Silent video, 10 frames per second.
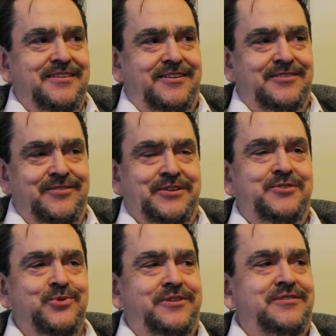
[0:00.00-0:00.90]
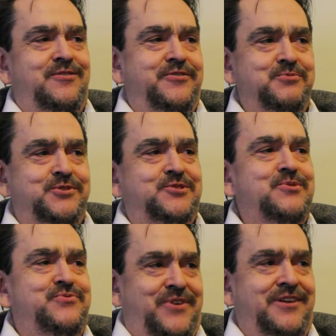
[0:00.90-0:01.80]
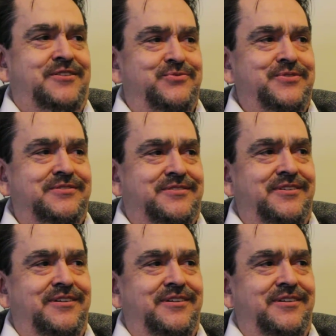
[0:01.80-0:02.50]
He'd written a law that was so effective at